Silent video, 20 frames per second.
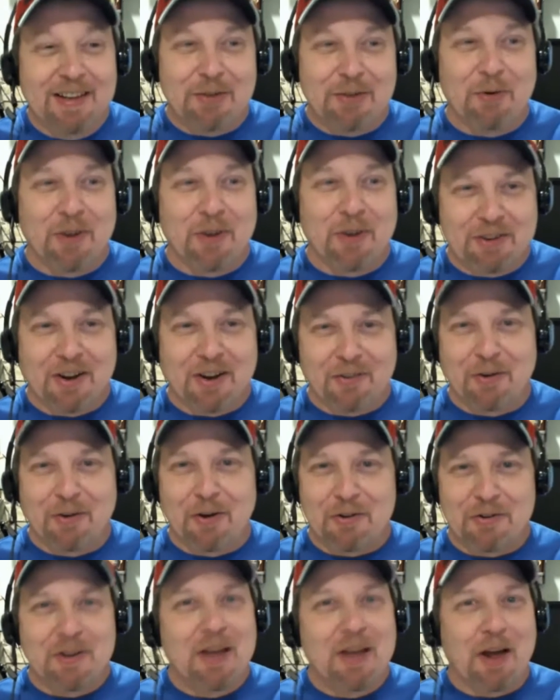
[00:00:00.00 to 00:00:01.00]
You want to talk
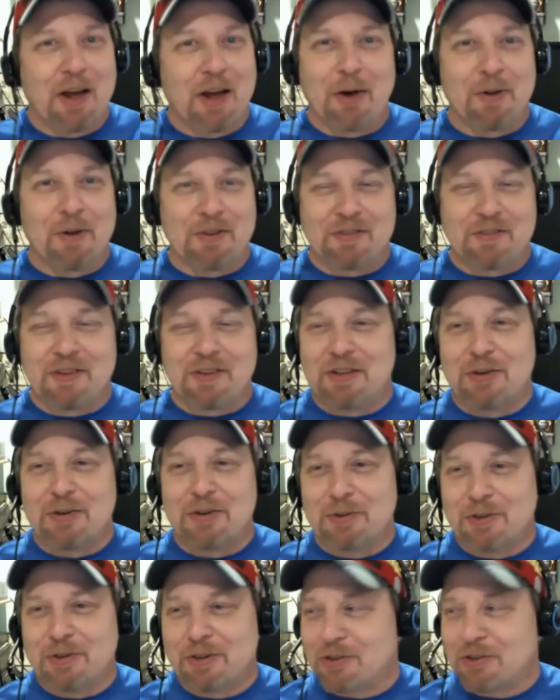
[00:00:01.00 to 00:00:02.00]
gross? I don't want to see
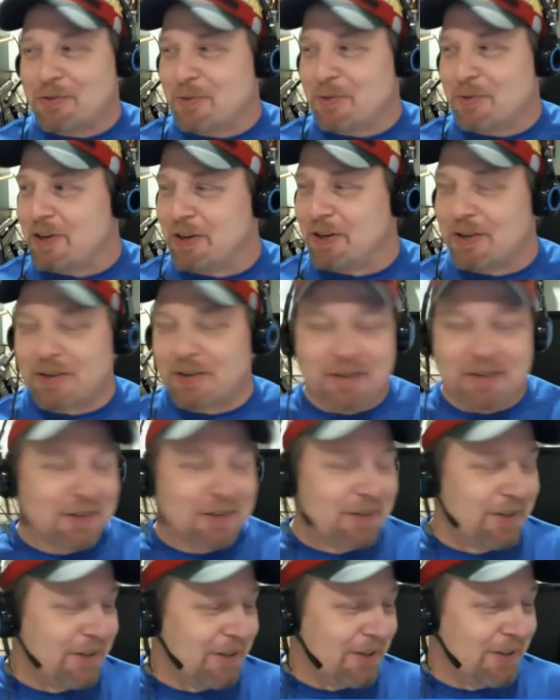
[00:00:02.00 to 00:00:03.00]
you and your sweetie on the